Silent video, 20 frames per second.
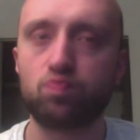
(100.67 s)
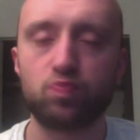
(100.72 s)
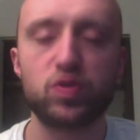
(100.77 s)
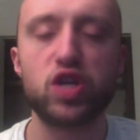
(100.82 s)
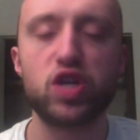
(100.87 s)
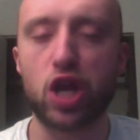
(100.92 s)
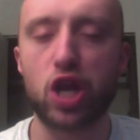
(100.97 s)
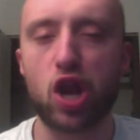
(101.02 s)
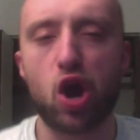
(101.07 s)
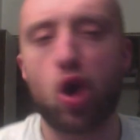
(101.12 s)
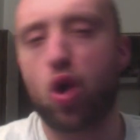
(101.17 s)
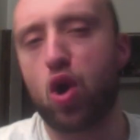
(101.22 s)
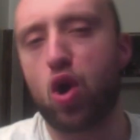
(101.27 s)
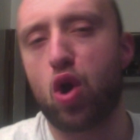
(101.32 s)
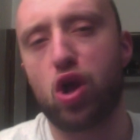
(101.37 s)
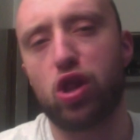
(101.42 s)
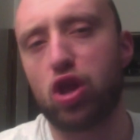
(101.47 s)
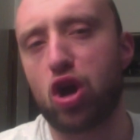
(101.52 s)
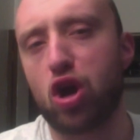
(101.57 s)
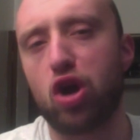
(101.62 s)
you know,
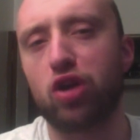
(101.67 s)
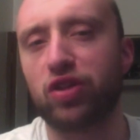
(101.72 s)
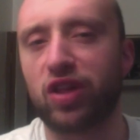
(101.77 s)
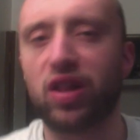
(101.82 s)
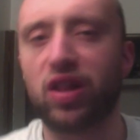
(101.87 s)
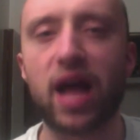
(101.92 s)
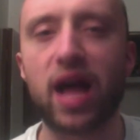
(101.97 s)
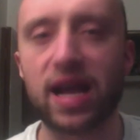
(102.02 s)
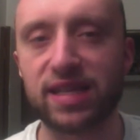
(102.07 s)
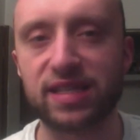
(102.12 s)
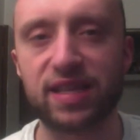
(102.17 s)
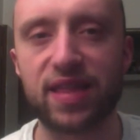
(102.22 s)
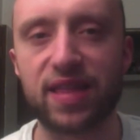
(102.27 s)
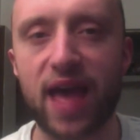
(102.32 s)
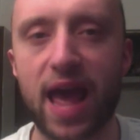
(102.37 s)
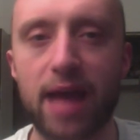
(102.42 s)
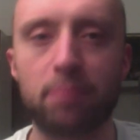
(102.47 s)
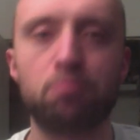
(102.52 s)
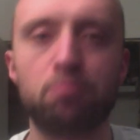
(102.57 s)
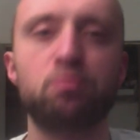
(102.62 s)
along the lines of
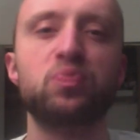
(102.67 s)
that.